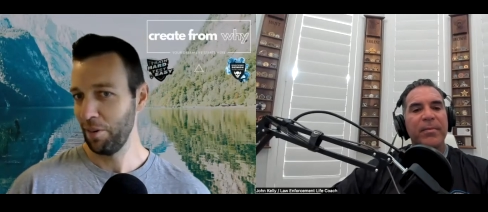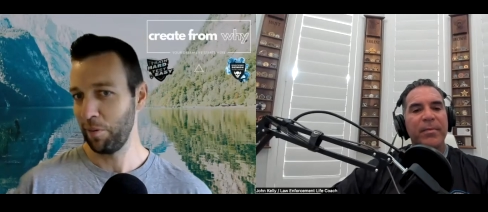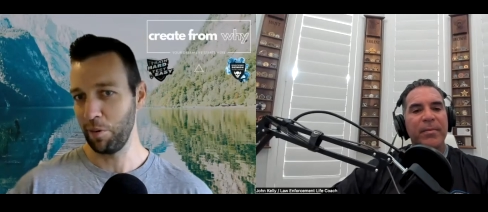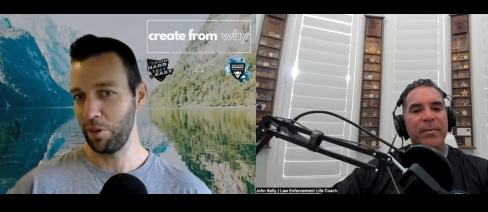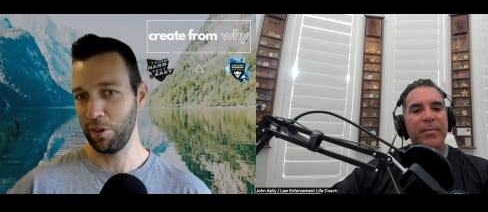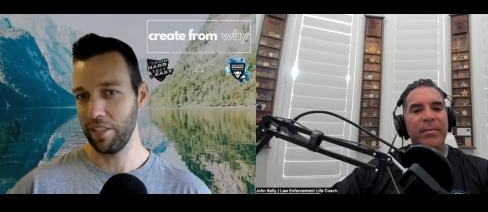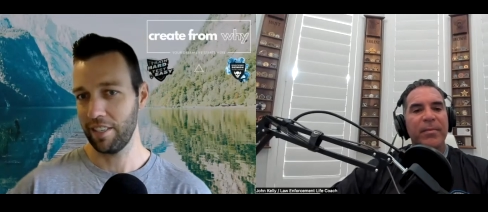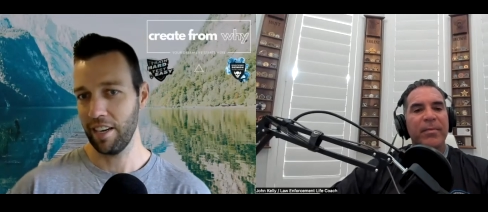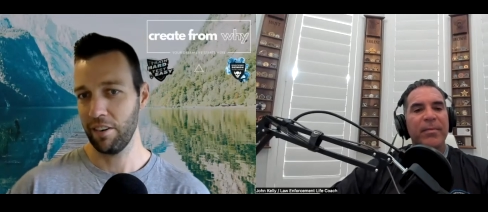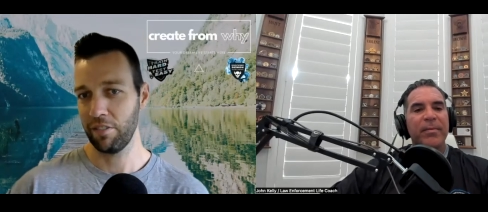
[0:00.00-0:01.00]
Speaker 1: We were doing
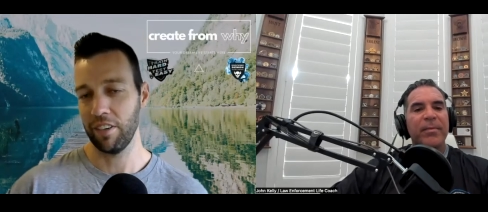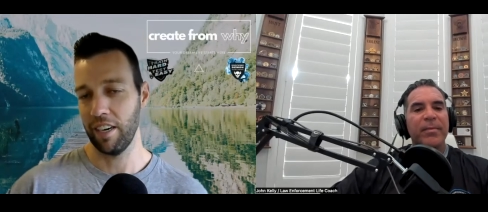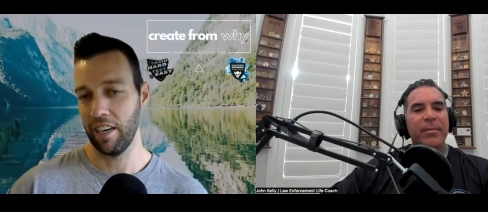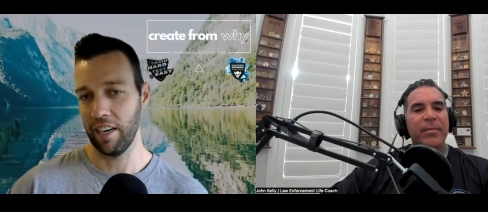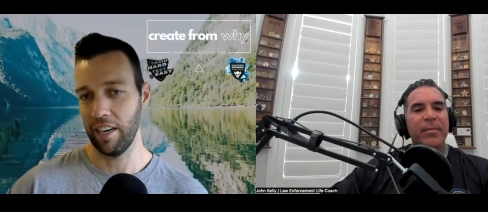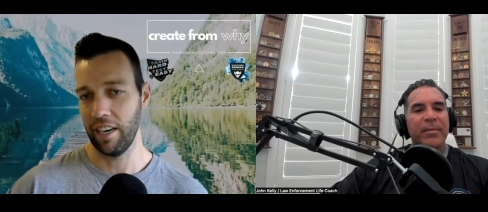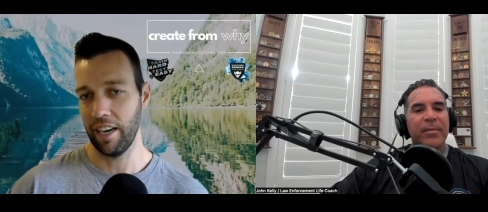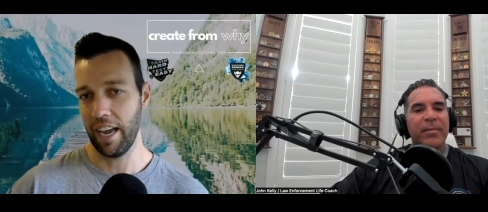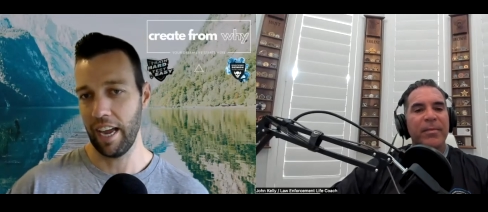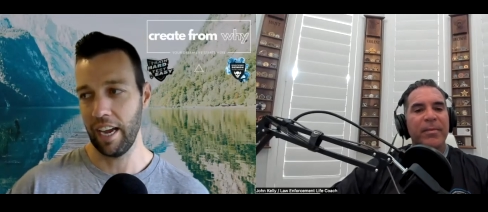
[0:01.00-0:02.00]
stuff. Uh,
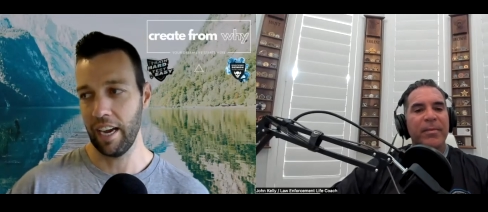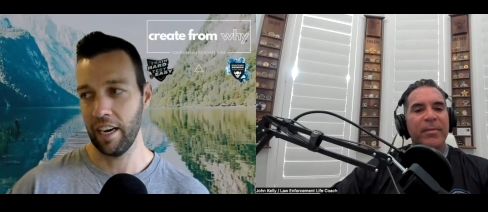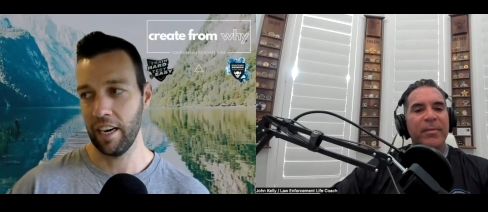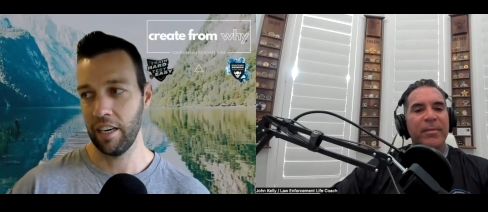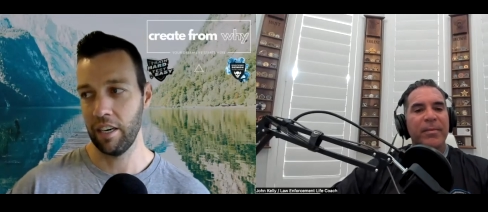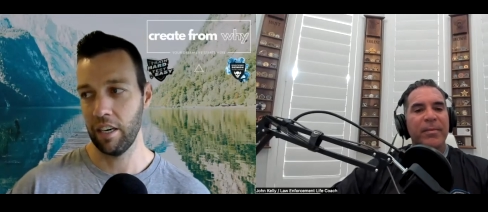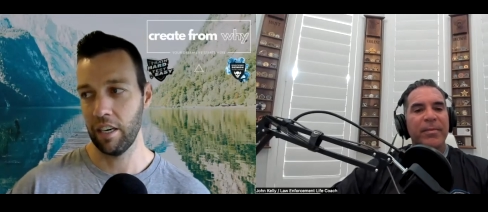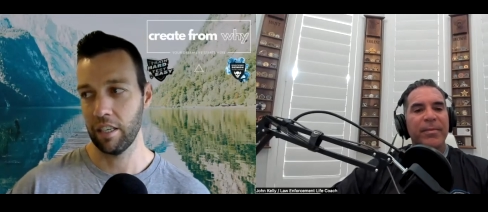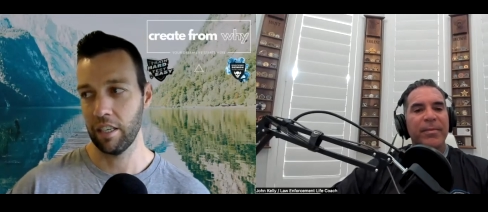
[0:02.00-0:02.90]
and